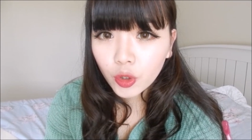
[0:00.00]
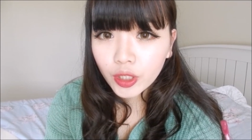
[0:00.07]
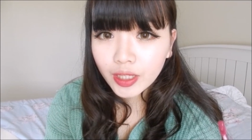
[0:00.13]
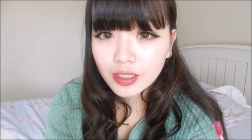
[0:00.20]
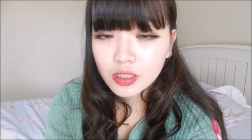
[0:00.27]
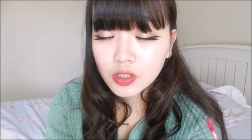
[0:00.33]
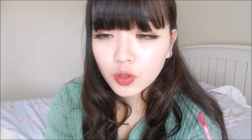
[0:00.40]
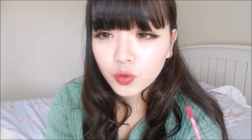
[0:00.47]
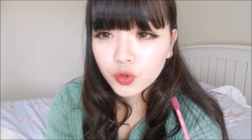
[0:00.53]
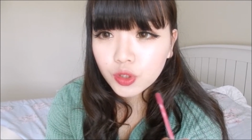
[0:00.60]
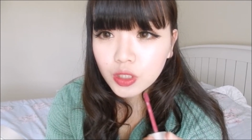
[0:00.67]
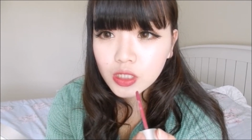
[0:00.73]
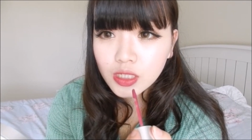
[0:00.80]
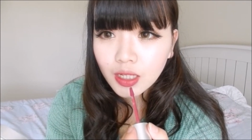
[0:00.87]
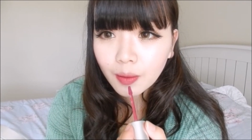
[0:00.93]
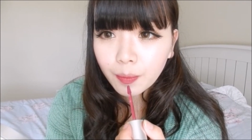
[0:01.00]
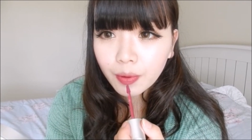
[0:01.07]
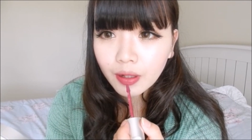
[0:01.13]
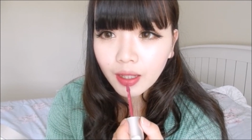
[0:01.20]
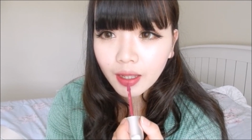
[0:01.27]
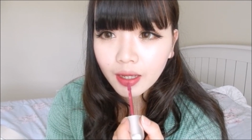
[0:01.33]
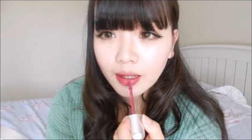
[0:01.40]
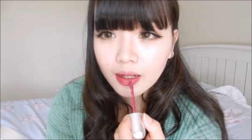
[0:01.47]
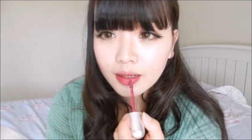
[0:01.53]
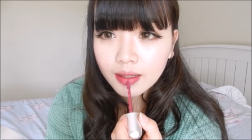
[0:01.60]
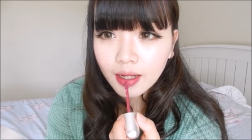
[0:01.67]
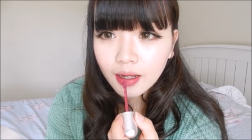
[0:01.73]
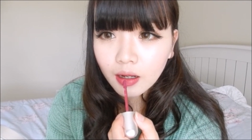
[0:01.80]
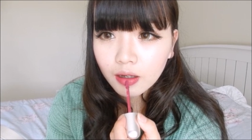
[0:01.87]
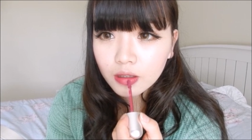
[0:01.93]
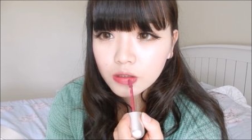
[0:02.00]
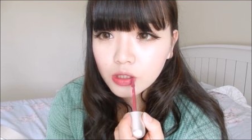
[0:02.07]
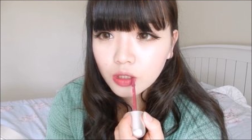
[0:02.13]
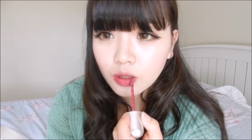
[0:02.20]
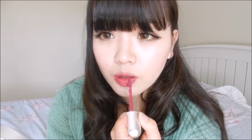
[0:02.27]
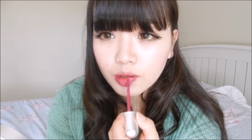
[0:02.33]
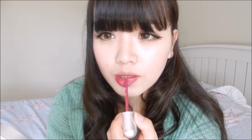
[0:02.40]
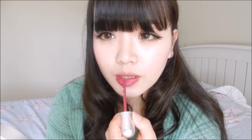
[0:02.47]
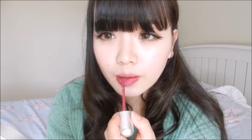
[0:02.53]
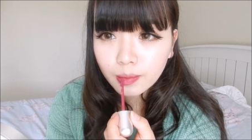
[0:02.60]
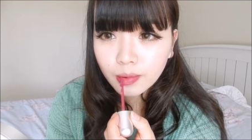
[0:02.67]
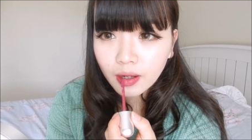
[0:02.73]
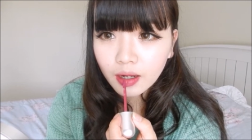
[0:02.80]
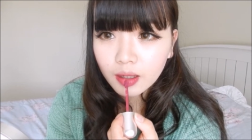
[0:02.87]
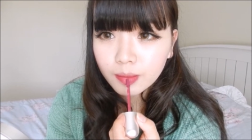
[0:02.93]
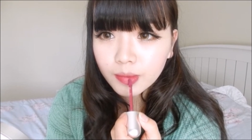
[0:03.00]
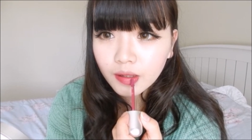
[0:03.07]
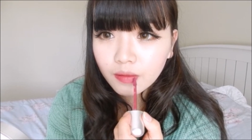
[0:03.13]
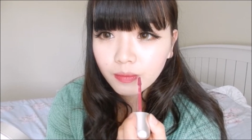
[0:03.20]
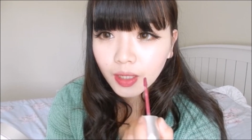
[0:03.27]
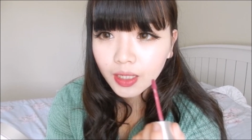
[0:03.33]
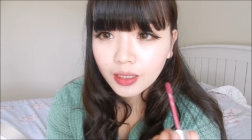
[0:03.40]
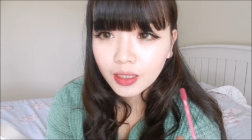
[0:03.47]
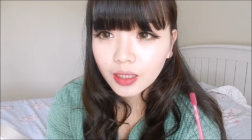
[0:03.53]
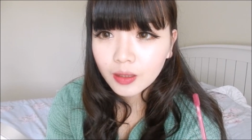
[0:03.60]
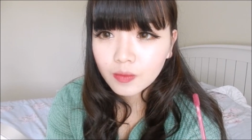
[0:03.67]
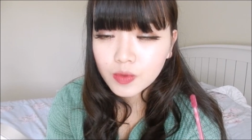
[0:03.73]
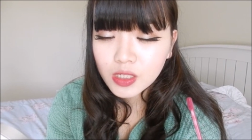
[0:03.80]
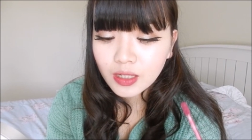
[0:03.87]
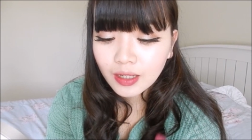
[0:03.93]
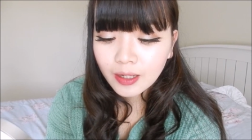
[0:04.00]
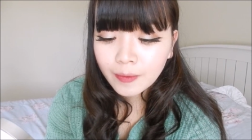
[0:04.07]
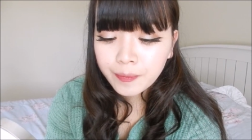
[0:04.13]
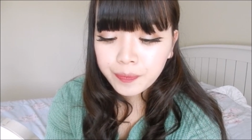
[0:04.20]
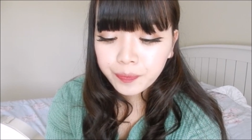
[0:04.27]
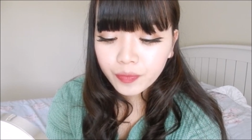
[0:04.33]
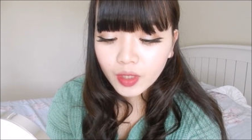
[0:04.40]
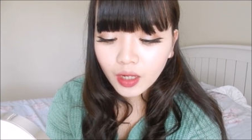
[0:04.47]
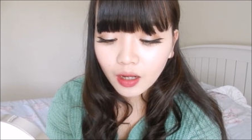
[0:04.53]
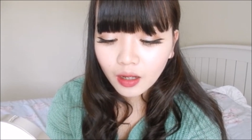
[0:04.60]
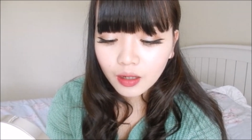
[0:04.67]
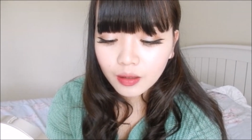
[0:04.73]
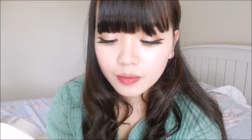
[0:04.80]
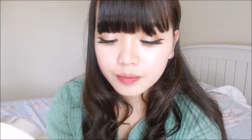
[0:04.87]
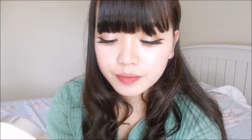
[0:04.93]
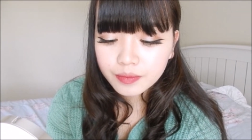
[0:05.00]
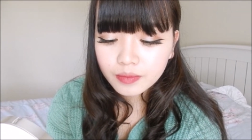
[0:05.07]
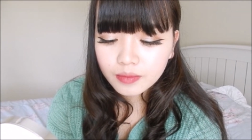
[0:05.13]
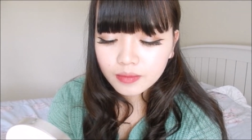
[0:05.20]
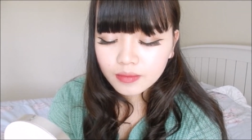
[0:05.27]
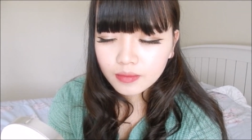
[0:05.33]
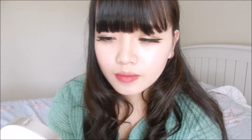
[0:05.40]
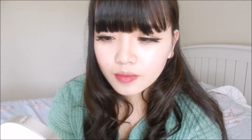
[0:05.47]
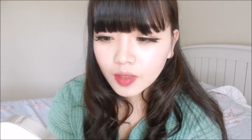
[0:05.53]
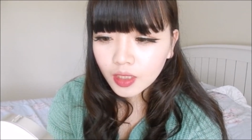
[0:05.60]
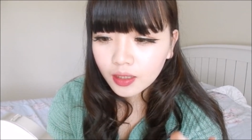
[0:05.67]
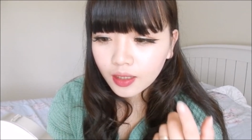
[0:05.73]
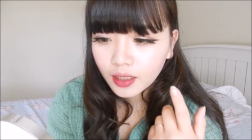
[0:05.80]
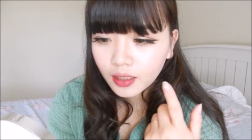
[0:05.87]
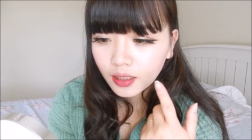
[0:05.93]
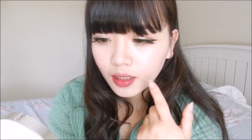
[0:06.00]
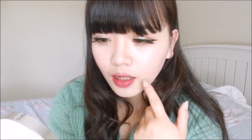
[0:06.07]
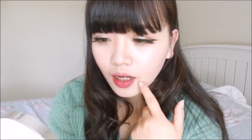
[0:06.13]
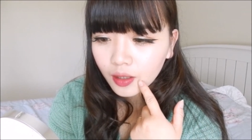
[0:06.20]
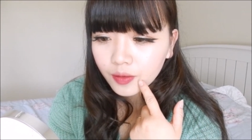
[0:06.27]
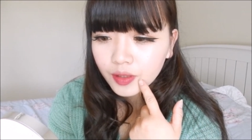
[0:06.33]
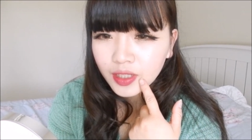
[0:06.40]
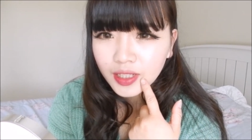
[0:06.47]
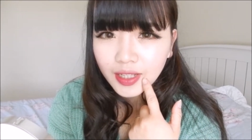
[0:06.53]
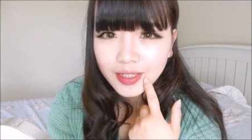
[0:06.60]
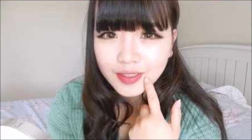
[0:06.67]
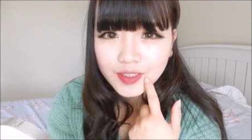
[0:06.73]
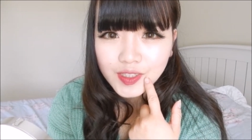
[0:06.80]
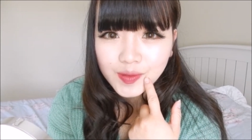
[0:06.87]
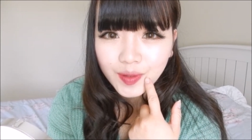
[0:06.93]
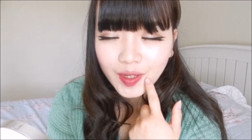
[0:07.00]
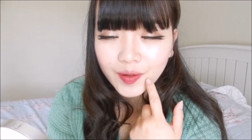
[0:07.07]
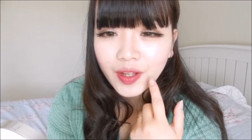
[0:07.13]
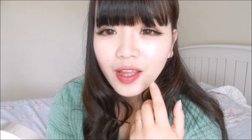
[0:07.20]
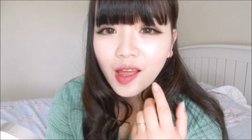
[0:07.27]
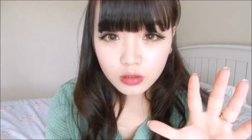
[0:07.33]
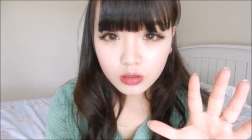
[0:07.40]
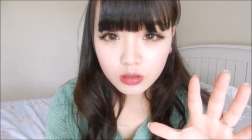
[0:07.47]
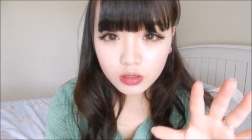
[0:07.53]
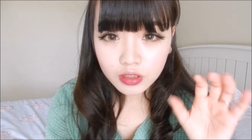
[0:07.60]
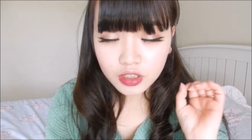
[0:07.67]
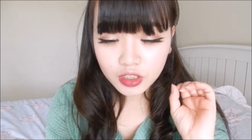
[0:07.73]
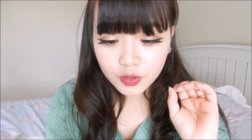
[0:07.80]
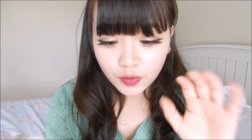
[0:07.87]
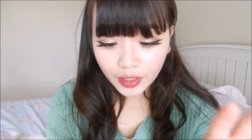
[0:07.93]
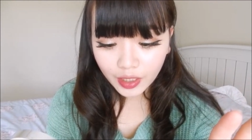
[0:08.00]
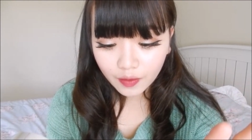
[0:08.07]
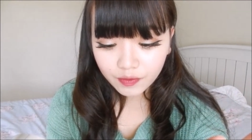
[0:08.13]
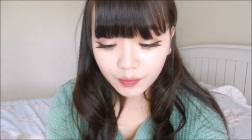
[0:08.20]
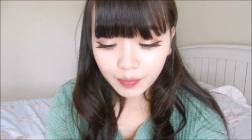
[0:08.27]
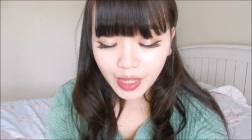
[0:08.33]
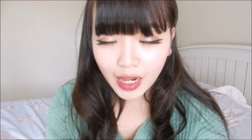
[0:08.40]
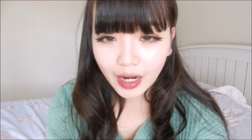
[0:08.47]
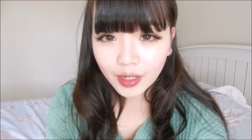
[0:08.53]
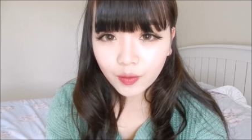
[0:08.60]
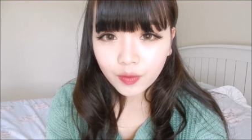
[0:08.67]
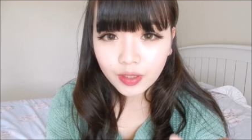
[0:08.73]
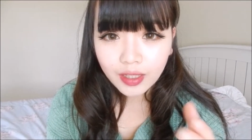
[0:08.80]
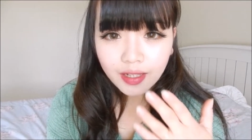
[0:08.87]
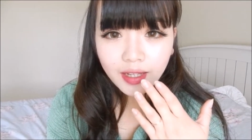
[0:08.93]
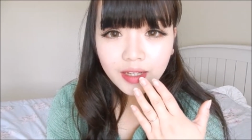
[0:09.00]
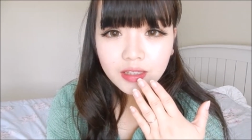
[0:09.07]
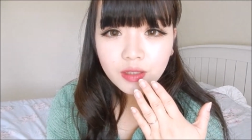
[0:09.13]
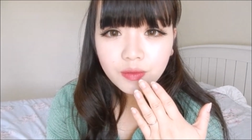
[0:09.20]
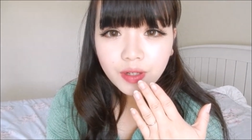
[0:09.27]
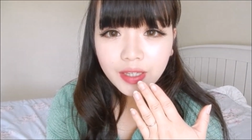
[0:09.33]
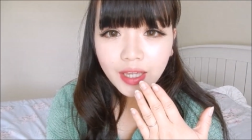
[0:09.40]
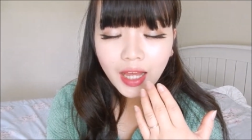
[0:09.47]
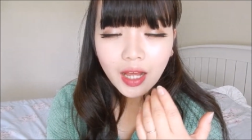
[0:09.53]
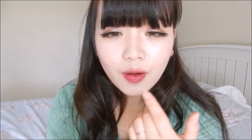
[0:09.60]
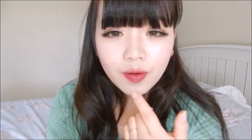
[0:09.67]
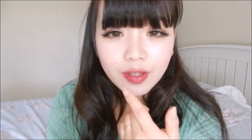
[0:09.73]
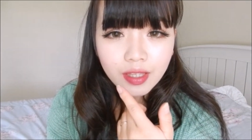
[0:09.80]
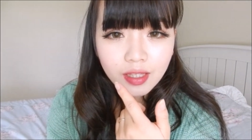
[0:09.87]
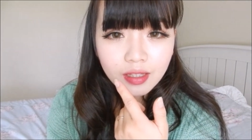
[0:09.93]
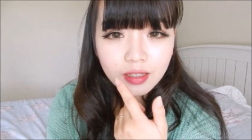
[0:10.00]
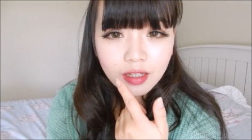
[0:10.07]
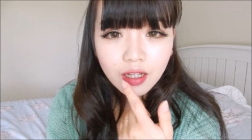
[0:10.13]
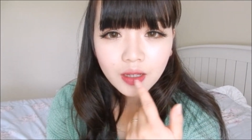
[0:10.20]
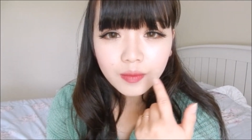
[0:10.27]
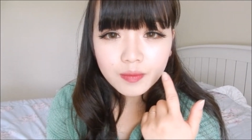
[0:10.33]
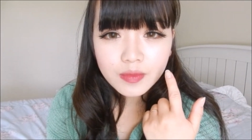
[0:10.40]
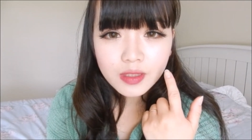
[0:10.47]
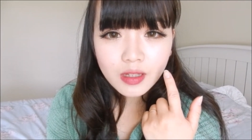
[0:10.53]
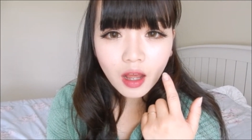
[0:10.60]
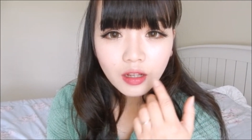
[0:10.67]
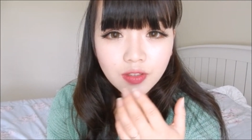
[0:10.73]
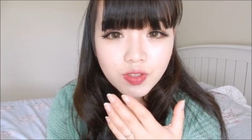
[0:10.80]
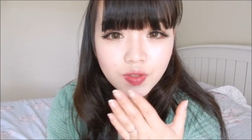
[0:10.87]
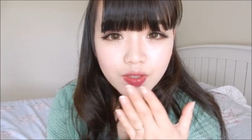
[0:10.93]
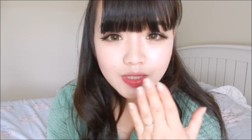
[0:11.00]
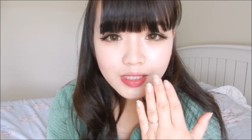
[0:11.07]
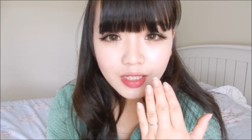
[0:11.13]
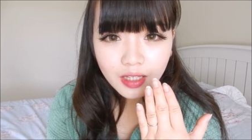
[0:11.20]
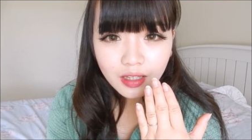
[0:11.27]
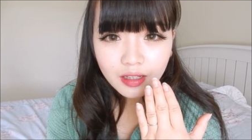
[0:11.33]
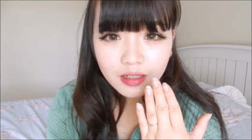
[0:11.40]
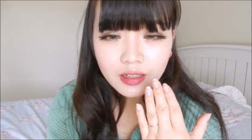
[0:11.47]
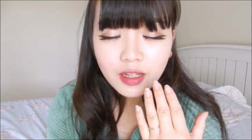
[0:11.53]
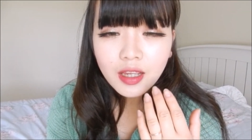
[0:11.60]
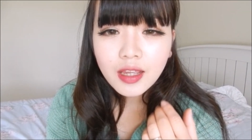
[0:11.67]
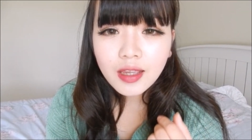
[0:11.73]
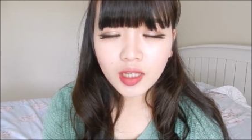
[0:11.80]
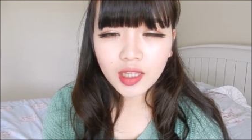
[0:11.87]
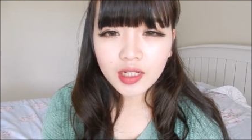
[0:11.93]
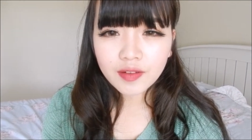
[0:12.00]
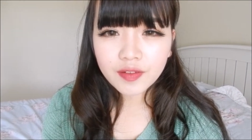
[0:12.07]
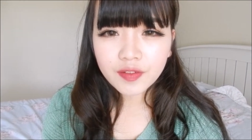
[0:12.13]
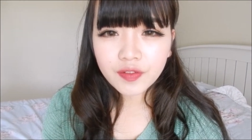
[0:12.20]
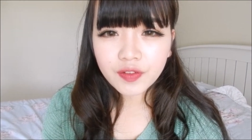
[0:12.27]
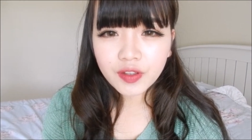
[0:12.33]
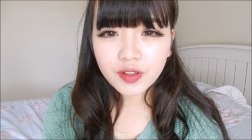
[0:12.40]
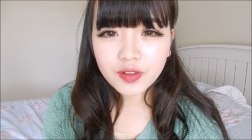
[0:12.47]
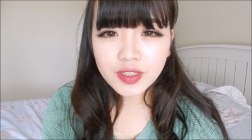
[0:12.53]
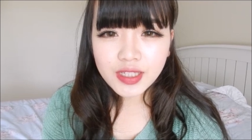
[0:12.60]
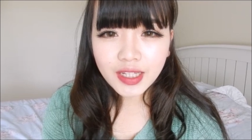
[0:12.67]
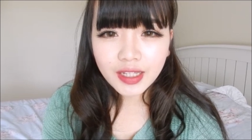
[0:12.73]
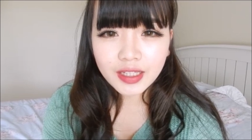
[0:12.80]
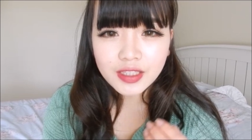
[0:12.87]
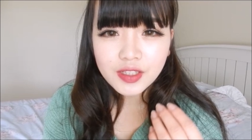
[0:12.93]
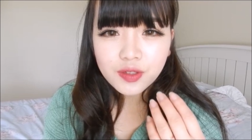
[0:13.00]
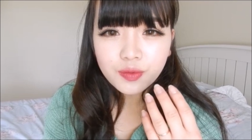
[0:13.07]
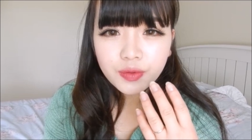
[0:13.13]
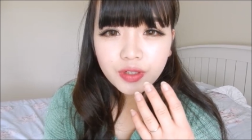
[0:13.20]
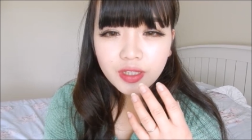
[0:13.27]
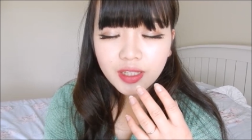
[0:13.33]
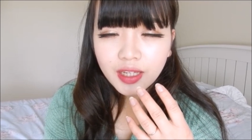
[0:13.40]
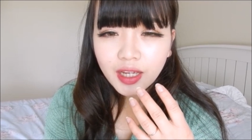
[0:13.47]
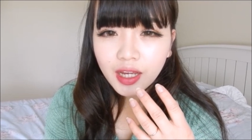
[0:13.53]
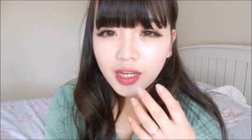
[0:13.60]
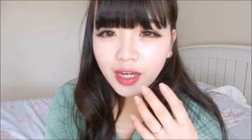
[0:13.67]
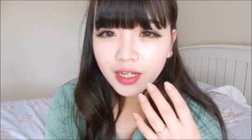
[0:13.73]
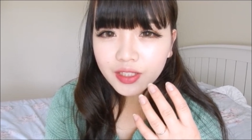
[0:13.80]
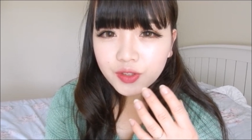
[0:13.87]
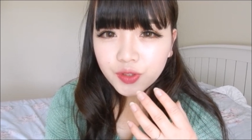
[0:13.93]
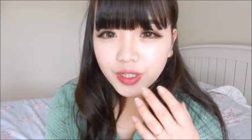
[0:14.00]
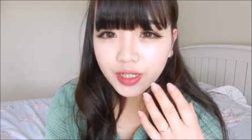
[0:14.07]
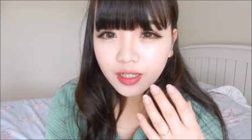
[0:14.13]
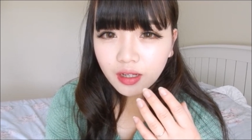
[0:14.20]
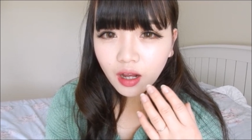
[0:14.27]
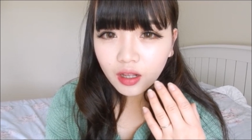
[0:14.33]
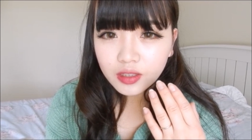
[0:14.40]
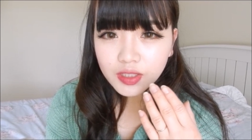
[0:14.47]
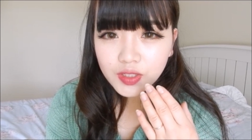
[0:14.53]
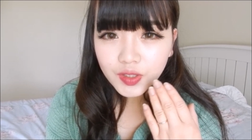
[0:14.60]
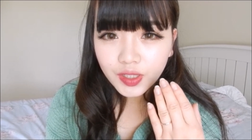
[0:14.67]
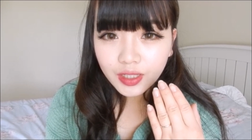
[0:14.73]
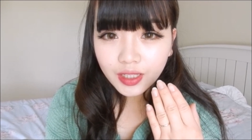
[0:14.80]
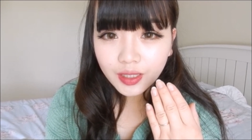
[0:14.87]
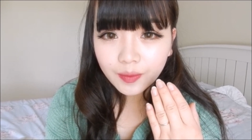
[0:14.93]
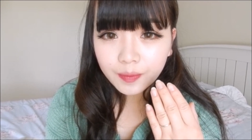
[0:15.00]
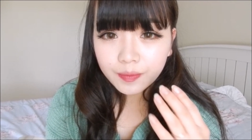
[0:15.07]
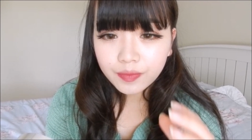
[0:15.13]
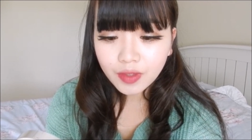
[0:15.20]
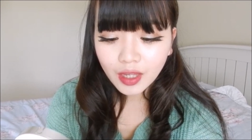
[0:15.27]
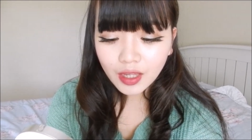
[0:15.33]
Okay, so just applying that onto the bottom of my lips. Um, I really like the smell. Just right off the bat, I really like the way how it comes onto the skin. And it feels like it's really hydrating onto the lip.